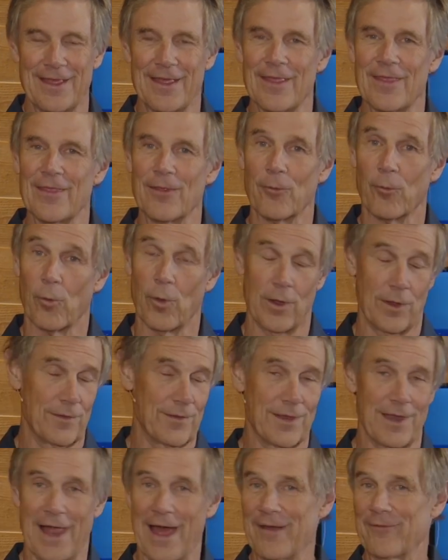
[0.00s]
The
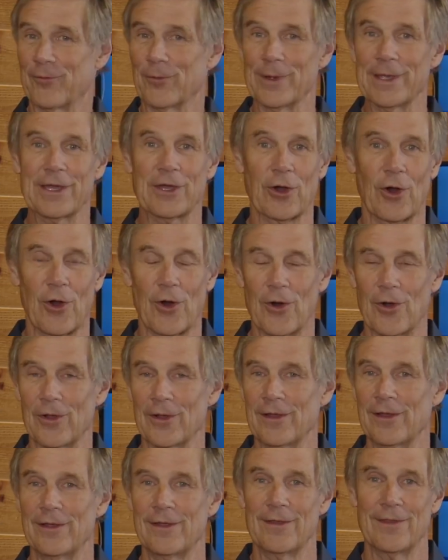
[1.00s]
life we
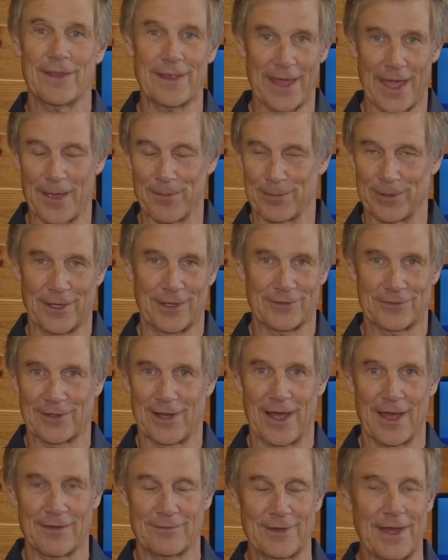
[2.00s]
call the A-plus
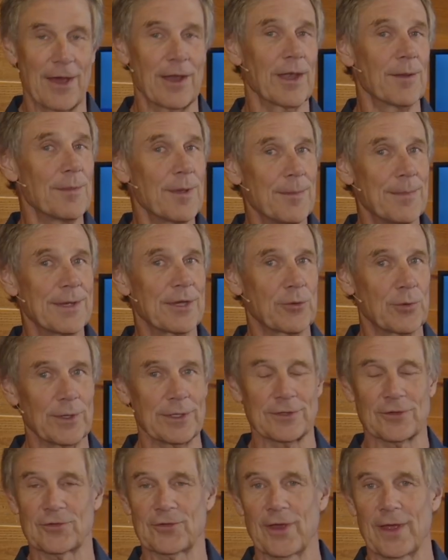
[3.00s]
life. Now, let me be
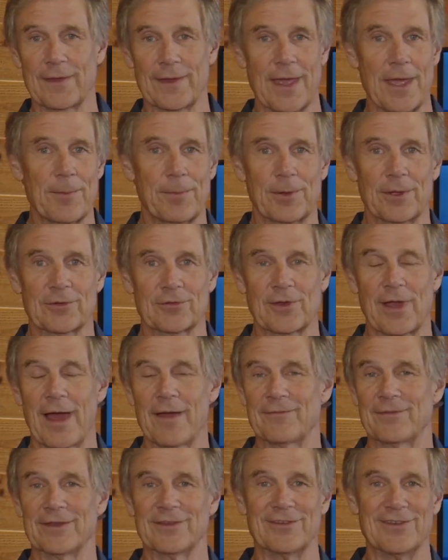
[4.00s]
quick to say the A-plus
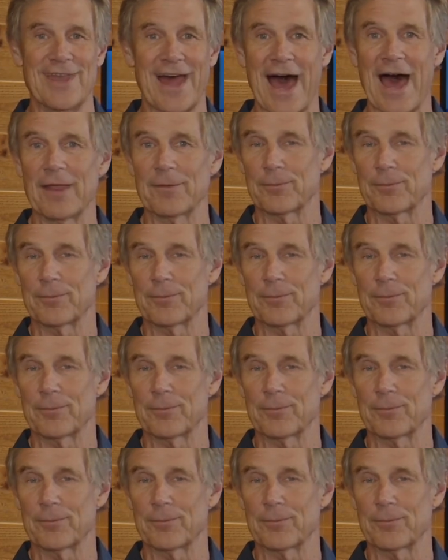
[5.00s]
life is not